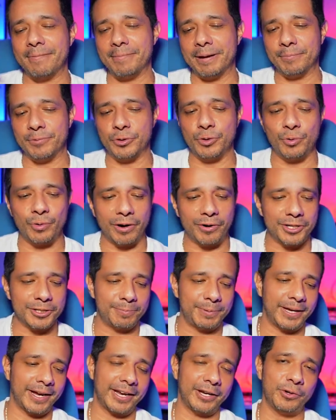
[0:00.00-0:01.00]
I'm 2 hours
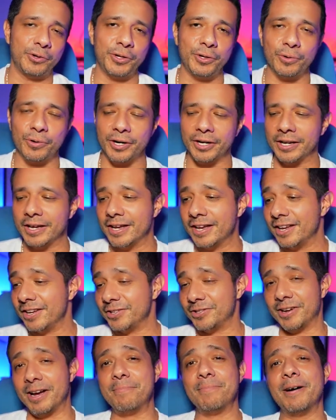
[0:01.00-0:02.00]
behind New York,
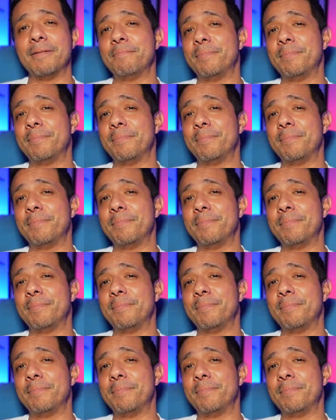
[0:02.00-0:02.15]
so I'm up